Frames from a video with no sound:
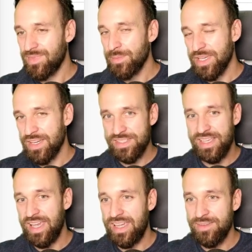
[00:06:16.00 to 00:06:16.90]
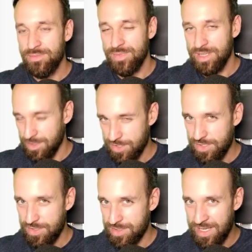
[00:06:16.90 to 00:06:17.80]
because A, it looks
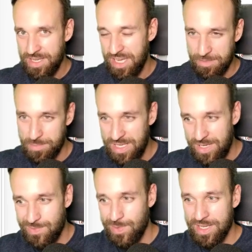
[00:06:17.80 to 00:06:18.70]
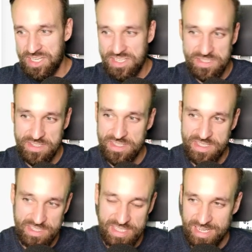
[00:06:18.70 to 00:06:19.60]
good, and B, we're gonna use this
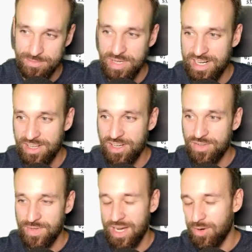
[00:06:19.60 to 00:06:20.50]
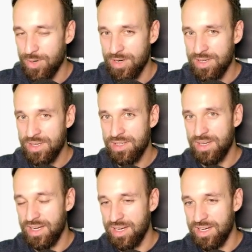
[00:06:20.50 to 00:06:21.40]
in the second part of our
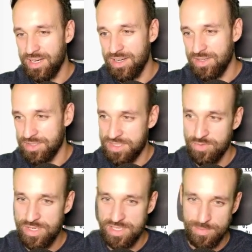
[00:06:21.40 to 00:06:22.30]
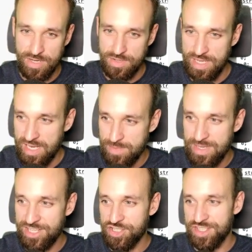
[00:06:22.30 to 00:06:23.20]
series about
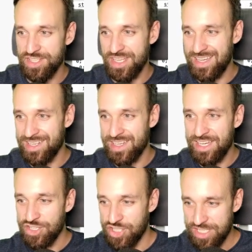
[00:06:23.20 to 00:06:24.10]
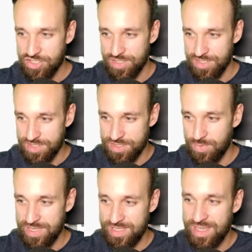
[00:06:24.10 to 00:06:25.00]
animations and gestures. So
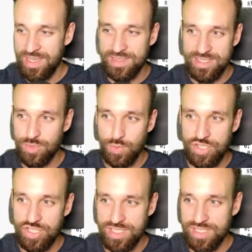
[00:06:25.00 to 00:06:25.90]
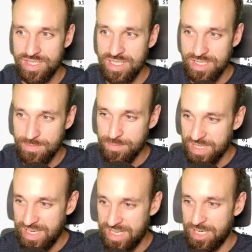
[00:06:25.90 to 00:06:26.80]
really, this was just the
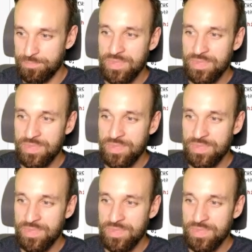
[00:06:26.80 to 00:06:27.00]
beginning.